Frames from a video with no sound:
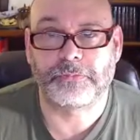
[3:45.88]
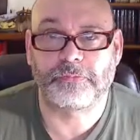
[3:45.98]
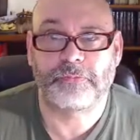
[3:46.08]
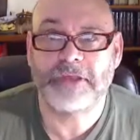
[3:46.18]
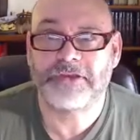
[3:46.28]

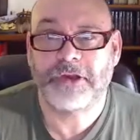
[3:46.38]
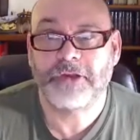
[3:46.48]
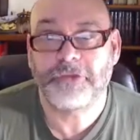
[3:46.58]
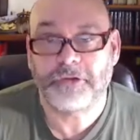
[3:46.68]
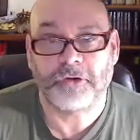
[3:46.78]
makes it
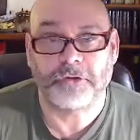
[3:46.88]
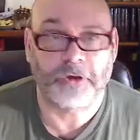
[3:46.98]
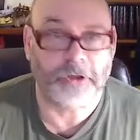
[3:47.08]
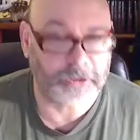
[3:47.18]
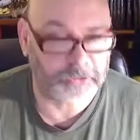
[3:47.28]
easier
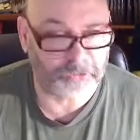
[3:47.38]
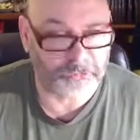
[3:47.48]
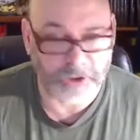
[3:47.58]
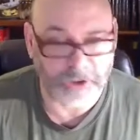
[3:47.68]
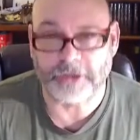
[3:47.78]
to
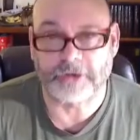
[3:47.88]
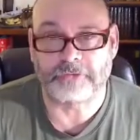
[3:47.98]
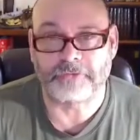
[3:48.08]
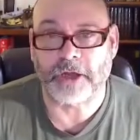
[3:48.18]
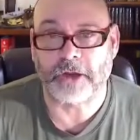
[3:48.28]
read and to
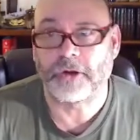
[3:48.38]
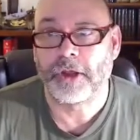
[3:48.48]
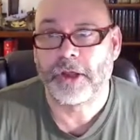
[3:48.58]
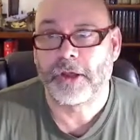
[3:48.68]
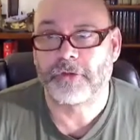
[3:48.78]
follow.
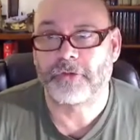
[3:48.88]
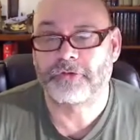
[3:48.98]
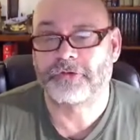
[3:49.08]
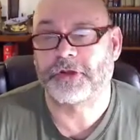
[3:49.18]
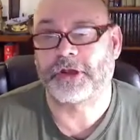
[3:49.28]

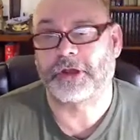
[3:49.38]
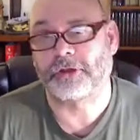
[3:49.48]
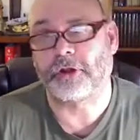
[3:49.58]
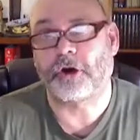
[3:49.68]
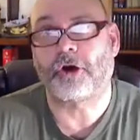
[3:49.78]
Those
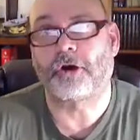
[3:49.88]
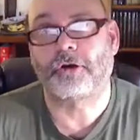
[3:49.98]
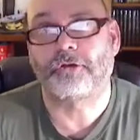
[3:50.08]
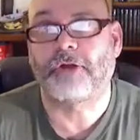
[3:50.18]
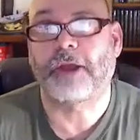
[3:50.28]
long,
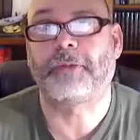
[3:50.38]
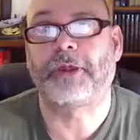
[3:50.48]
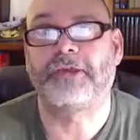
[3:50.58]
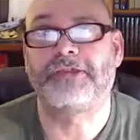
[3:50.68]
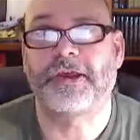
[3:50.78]

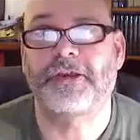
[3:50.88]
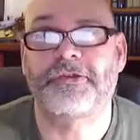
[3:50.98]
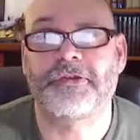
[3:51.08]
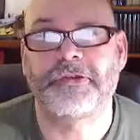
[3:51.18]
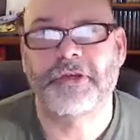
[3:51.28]
rambling
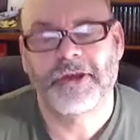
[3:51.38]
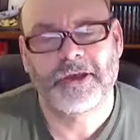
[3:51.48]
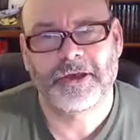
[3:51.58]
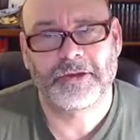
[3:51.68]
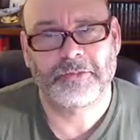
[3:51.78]
sentences
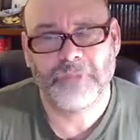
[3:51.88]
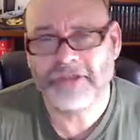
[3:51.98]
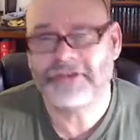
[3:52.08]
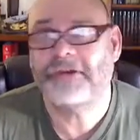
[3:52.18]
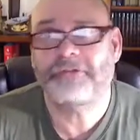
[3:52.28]

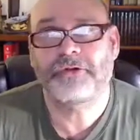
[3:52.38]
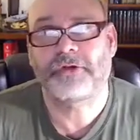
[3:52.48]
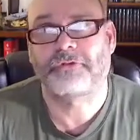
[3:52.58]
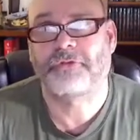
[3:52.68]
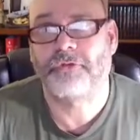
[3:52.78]
makes it
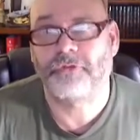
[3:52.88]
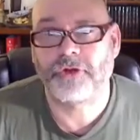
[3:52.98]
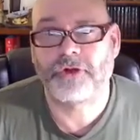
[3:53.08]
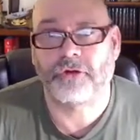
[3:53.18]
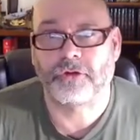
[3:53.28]
difficult for the
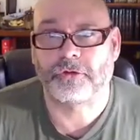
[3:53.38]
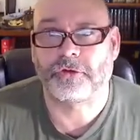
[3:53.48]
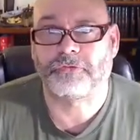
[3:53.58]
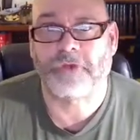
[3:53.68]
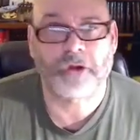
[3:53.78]
reader to
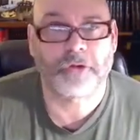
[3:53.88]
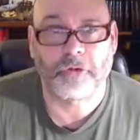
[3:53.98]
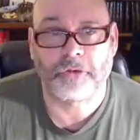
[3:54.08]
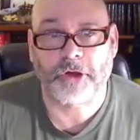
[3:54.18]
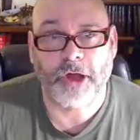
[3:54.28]
follow your
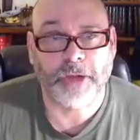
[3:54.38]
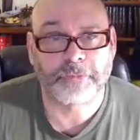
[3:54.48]
thought.